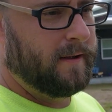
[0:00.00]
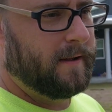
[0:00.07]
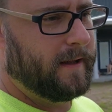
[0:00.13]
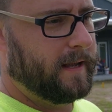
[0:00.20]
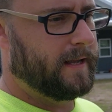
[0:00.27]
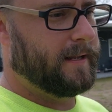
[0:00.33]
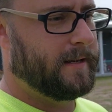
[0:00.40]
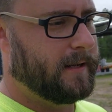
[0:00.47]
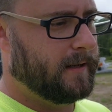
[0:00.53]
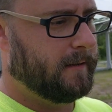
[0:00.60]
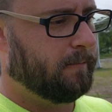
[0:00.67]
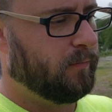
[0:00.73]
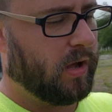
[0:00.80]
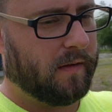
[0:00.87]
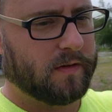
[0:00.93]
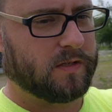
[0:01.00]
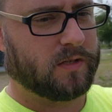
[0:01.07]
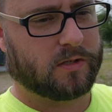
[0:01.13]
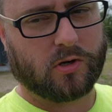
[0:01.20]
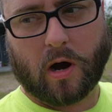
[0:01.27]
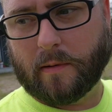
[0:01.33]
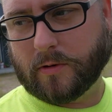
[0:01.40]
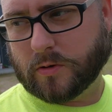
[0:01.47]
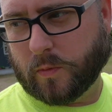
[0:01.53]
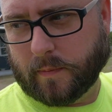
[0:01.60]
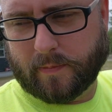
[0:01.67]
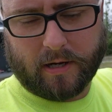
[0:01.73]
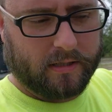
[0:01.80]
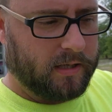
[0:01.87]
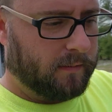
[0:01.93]
and all the subscribers we
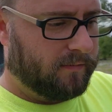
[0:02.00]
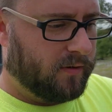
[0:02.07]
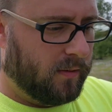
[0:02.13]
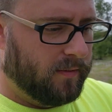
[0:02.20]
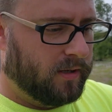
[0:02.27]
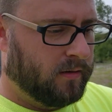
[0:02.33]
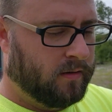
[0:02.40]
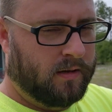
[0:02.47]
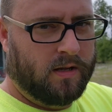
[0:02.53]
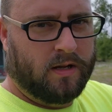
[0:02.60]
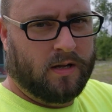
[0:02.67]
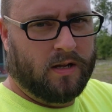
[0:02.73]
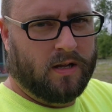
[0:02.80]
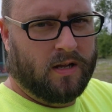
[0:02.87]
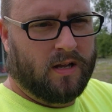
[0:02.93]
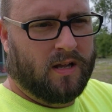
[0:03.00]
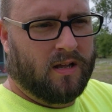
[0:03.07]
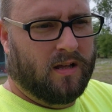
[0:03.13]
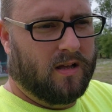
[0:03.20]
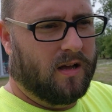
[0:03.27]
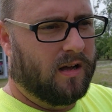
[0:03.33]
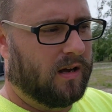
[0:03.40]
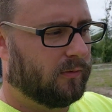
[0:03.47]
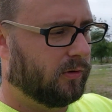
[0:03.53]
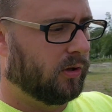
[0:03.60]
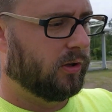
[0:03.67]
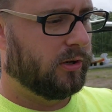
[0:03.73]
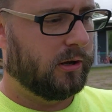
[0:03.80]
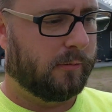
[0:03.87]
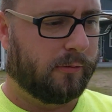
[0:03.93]
picked up from it. I
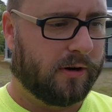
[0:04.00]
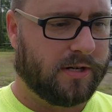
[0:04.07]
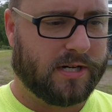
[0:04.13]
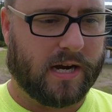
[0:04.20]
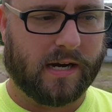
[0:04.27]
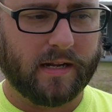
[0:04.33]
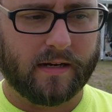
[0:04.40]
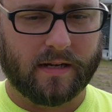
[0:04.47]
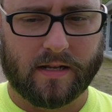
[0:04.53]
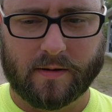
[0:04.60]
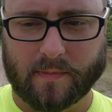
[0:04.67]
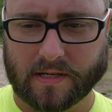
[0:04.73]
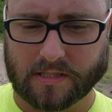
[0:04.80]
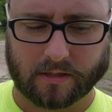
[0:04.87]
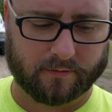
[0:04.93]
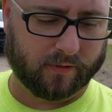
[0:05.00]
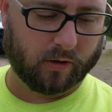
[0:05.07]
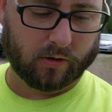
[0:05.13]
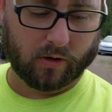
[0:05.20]
really do appreciate it. Makes us feel